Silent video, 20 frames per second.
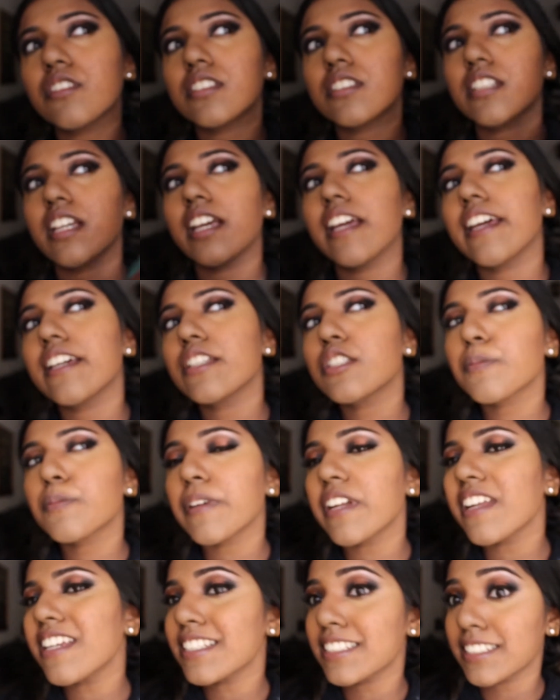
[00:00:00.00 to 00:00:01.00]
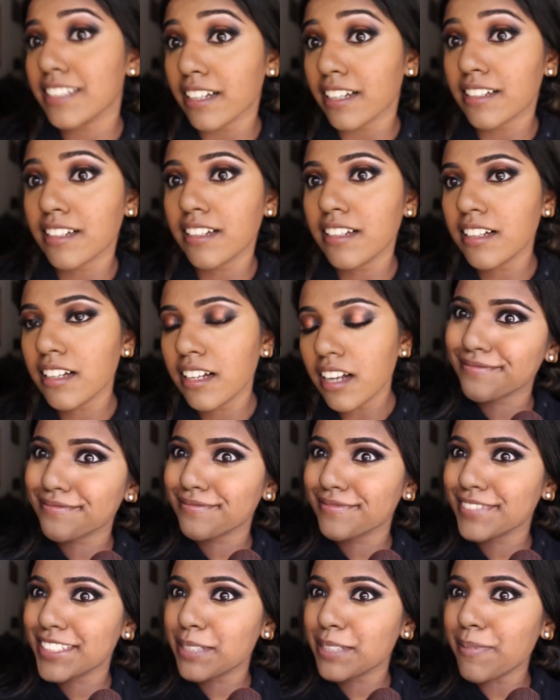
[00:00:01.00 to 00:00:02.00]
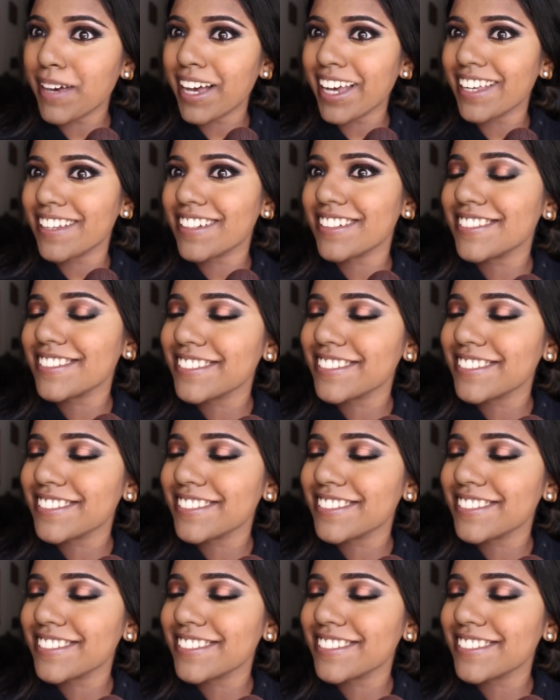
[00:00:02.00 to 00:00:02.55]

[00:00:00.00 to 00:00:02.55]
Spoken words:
to say. It's pretty subtle. Smile.